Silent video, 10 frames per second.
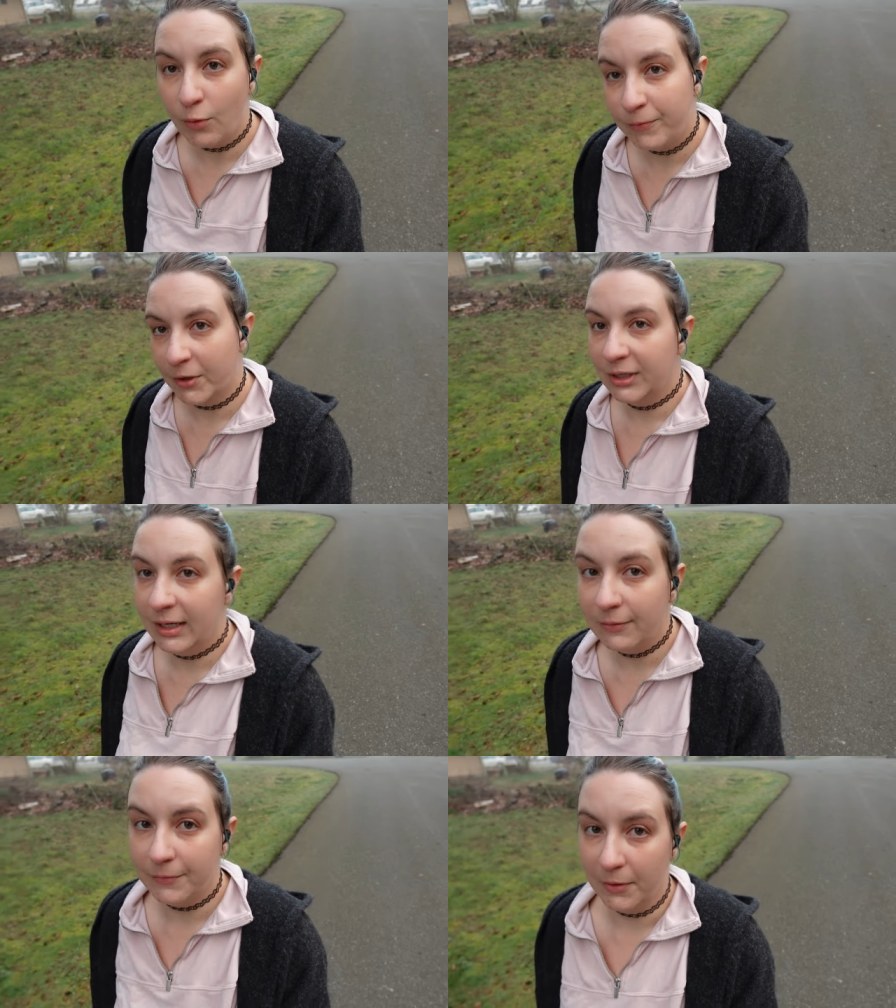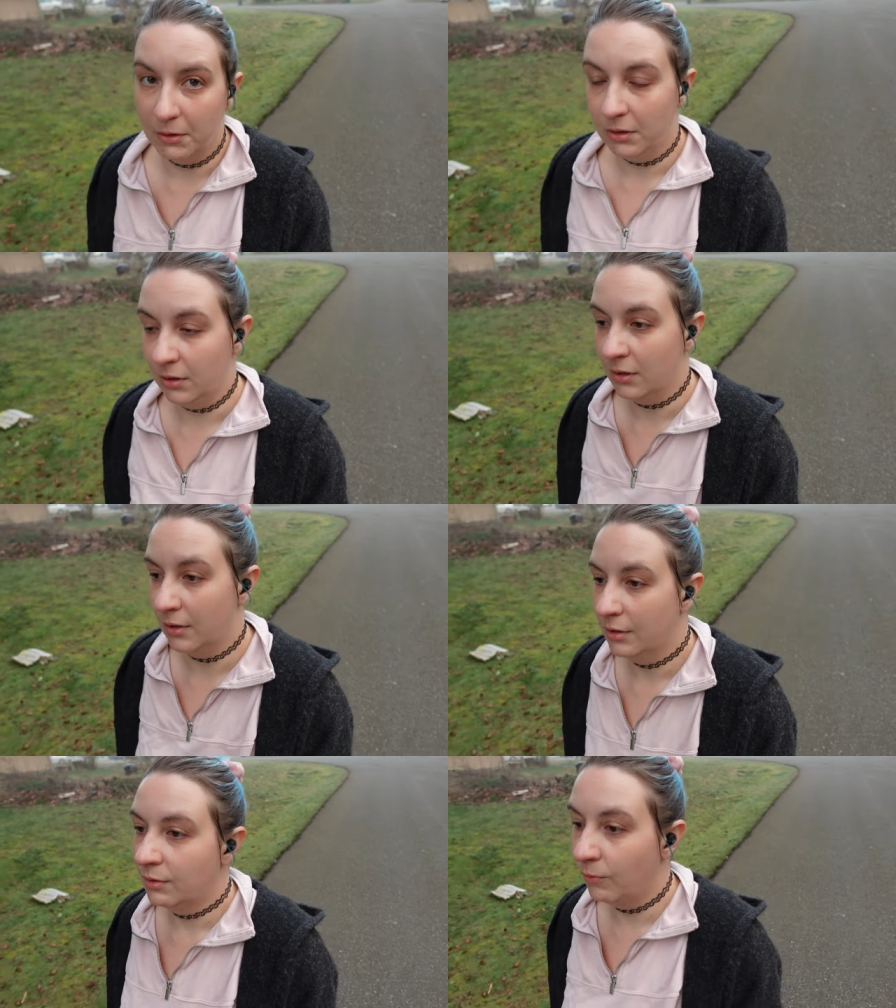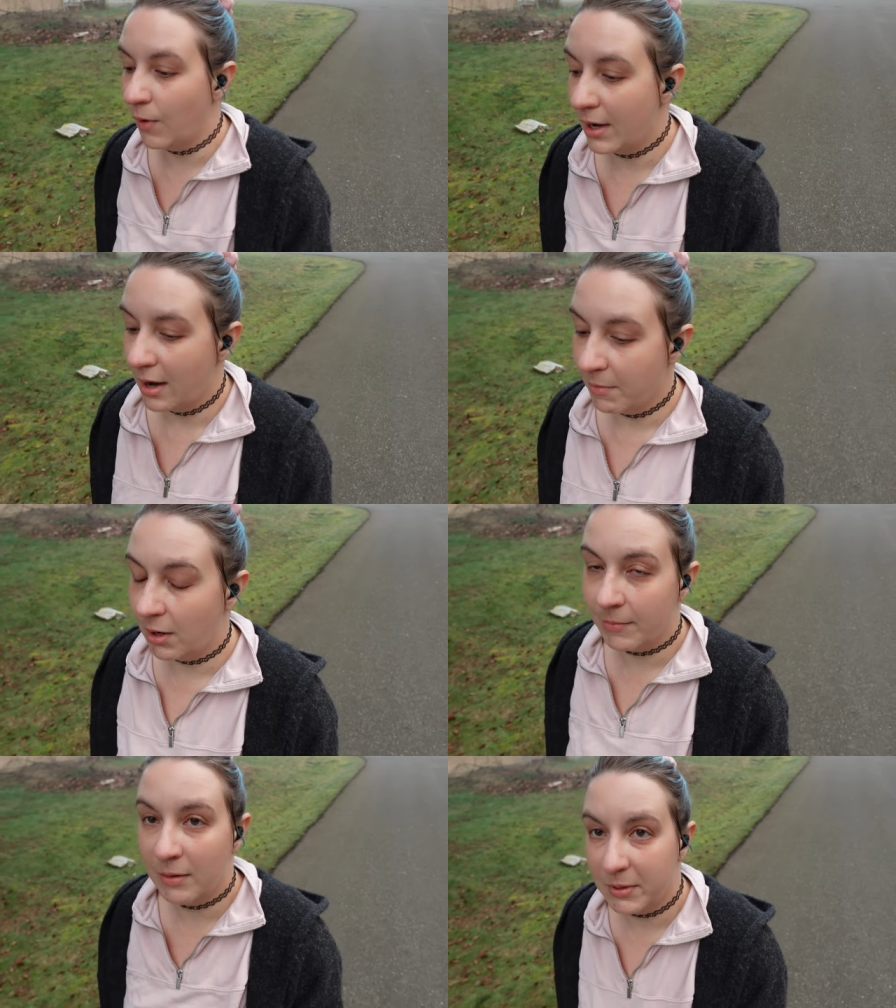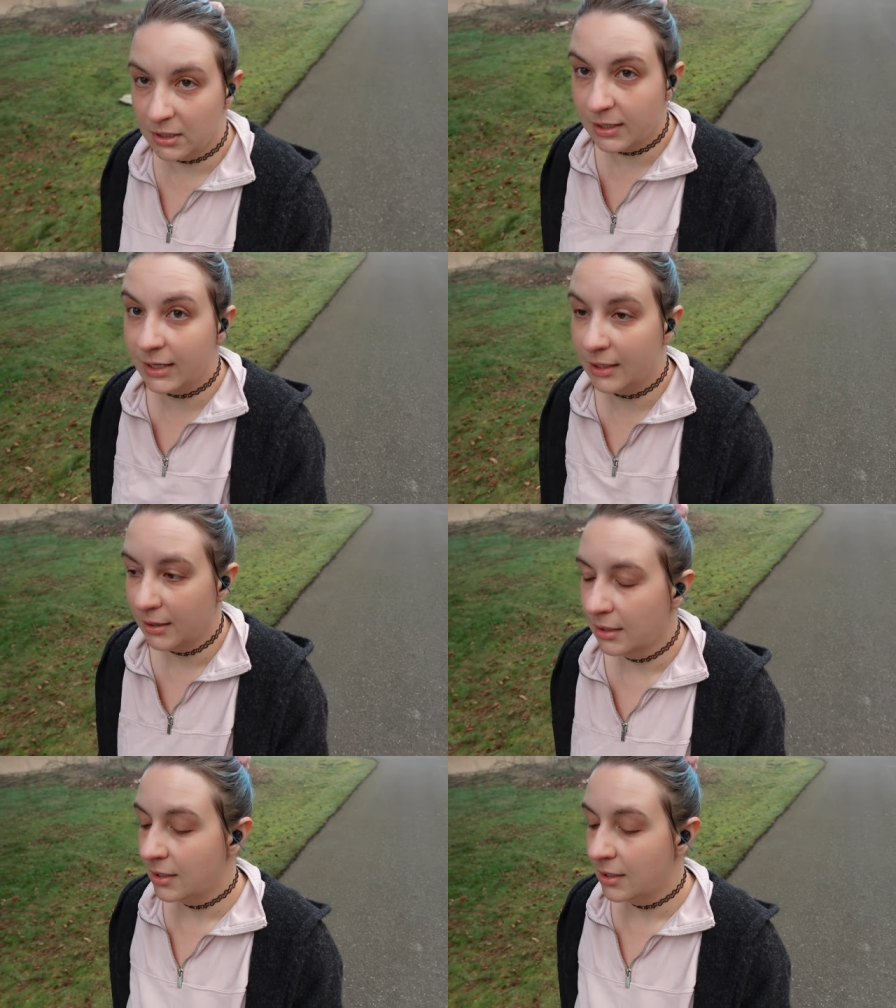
forgetful when I'm on my period.